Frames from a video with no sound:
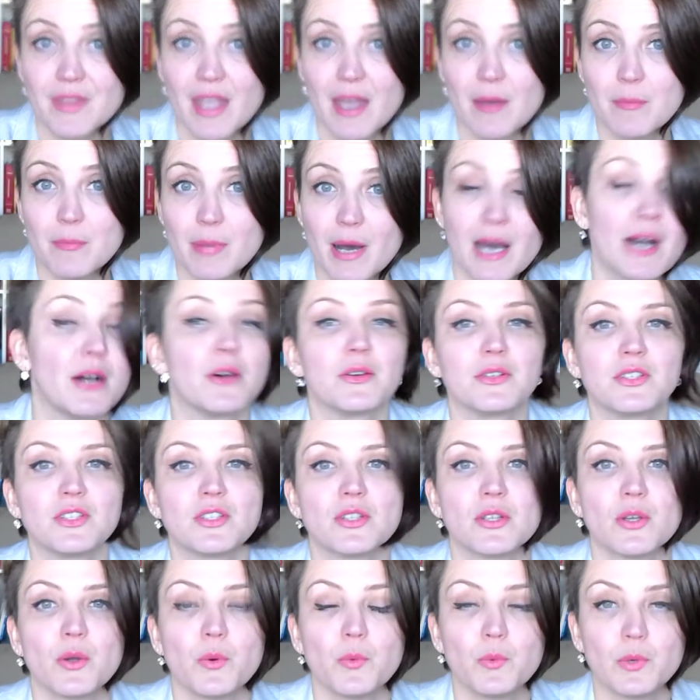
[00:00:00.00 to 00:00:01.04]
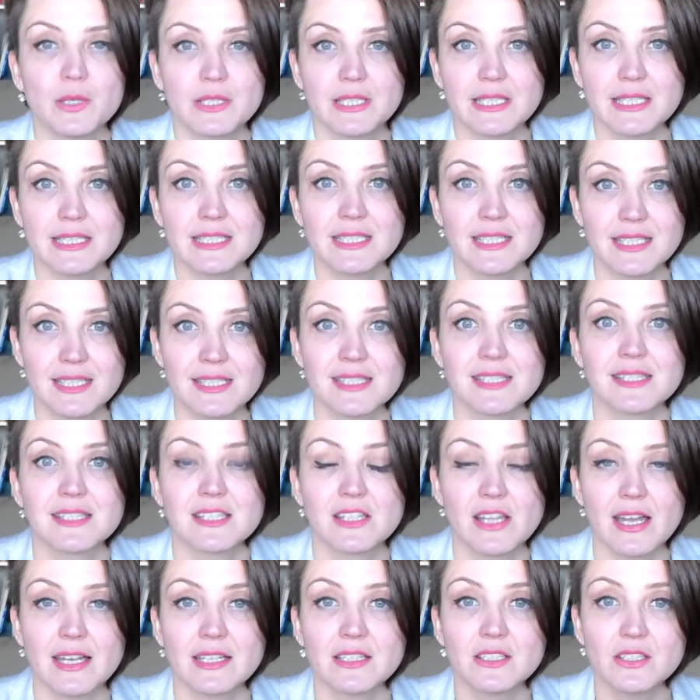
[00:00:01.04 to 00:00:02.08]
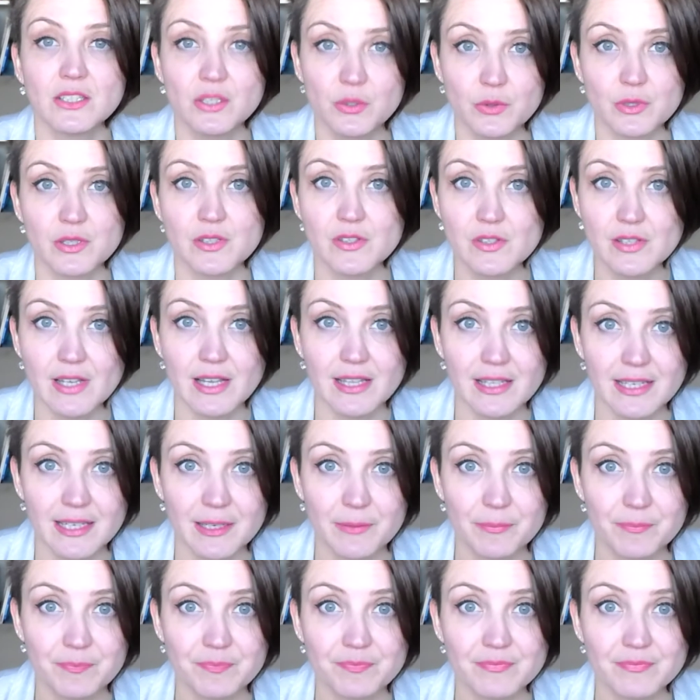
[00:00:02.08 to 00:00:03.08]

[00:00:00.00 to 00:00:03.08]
about what it is that you are selling.